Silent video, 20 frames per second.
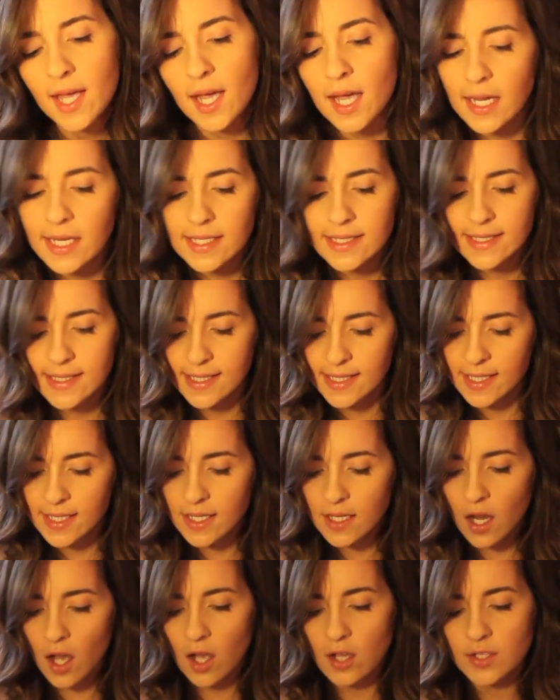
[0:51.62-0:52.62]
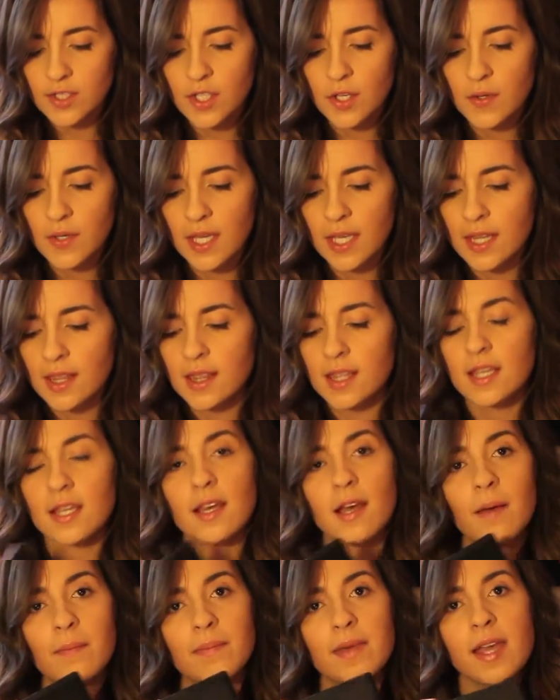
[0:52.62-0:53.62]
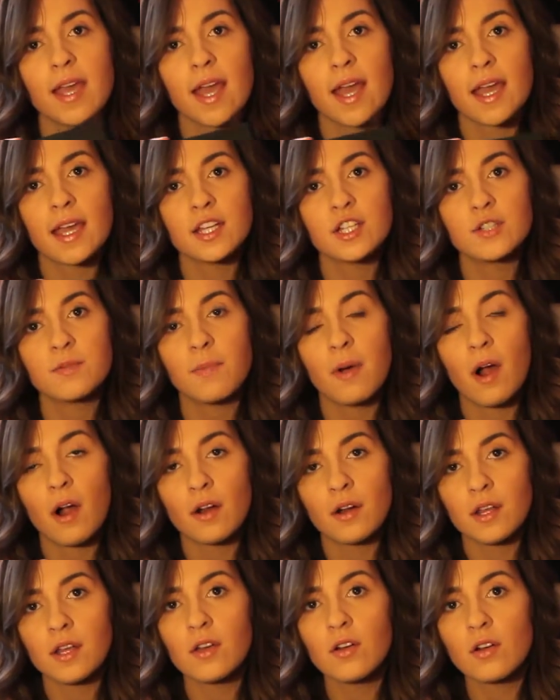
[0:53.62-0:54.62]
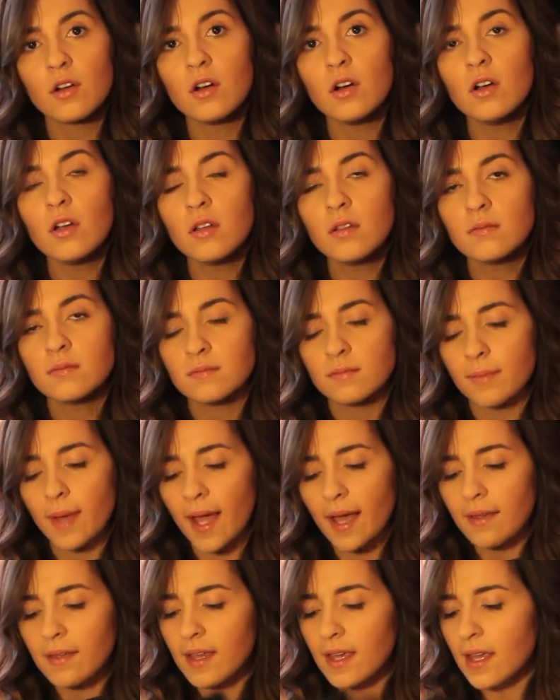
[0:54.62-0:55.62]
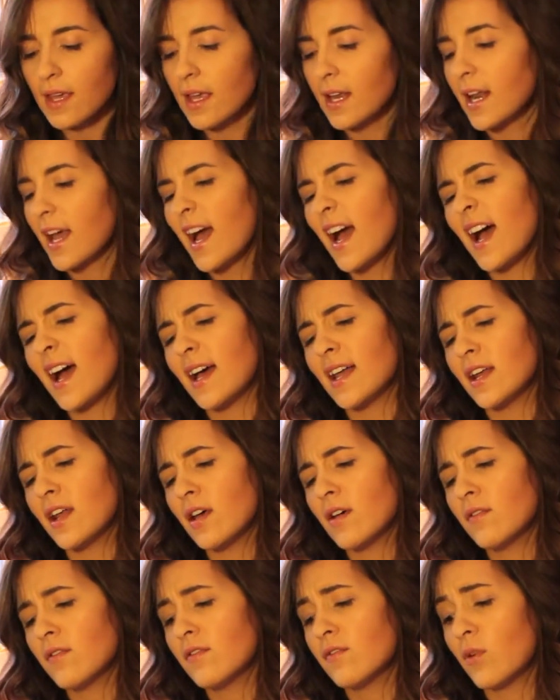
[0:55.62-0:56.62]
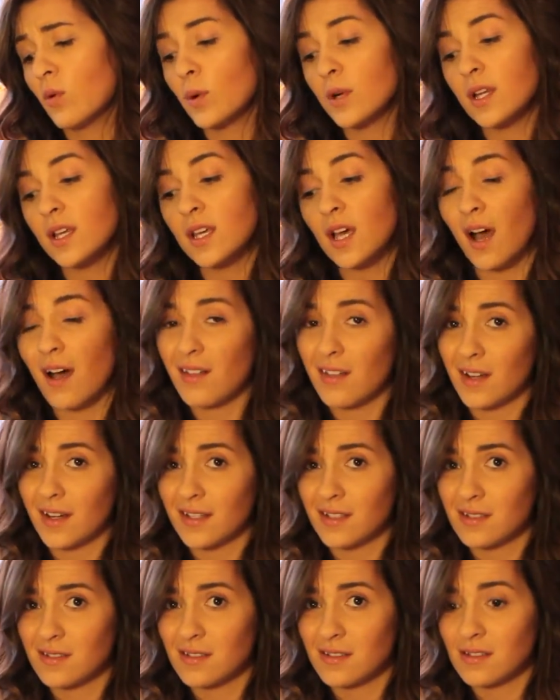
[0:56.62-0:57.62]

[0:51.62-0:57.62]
I did also get the BH Party Girl palette and it had 40 colors.